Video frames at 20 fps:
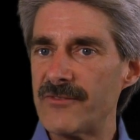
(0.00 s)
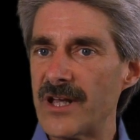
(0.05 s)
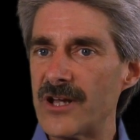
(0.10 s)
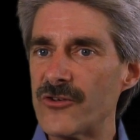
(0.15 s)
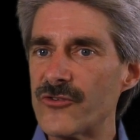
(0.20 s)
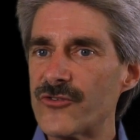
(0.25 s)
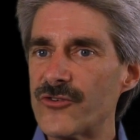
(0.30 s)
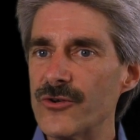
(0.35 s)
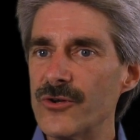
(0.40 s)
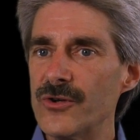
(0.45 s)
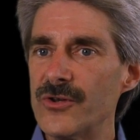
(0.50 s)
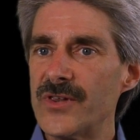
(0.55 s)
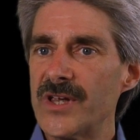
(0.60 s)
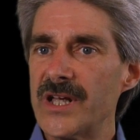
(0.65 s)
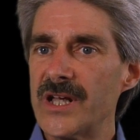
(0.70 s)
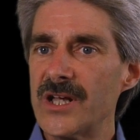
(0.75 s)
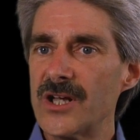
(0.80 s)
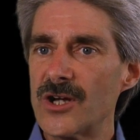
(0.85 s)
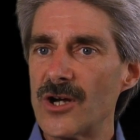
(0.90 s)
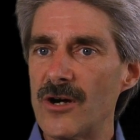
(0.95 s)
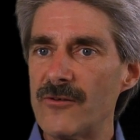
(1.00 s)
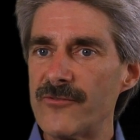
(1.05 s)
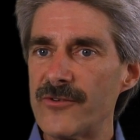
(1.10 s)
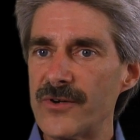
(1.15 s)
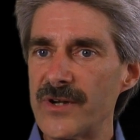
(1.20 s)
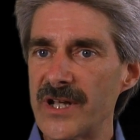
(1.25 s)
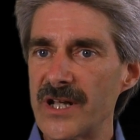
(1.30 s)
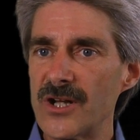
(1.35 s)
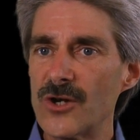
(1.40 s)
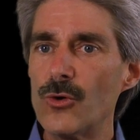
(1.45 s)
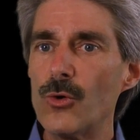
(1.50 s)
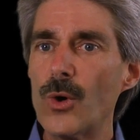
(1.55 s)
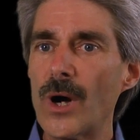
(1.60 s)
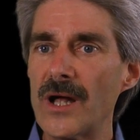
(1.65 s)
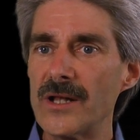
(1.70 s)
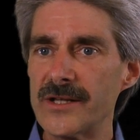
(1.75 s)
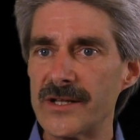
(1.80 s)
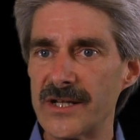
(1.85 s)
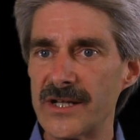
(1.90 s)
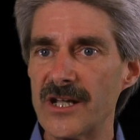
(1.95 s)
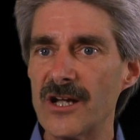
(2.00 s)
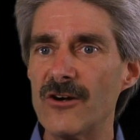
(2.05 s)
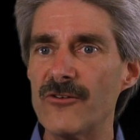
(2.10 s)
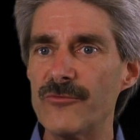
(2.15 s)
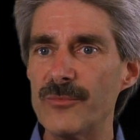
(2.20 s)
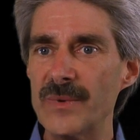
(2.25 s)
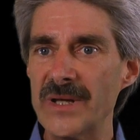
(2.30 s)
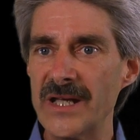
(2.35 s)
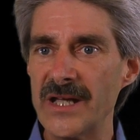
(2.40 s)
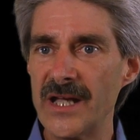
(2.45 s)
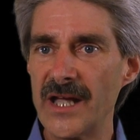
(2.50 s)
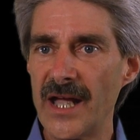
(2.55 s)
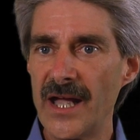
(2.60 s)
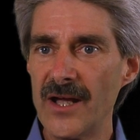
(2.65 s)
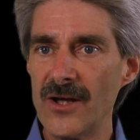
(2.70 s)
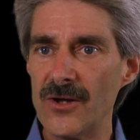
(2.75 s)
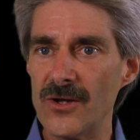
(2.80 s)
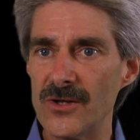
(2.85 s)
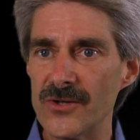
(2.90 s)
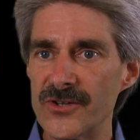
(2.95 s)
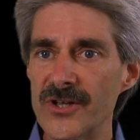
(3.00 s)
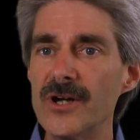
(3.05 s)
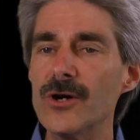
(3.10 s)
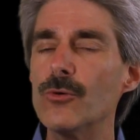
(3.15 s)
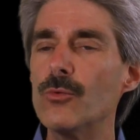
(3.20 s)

that soothing, comforting quality of being held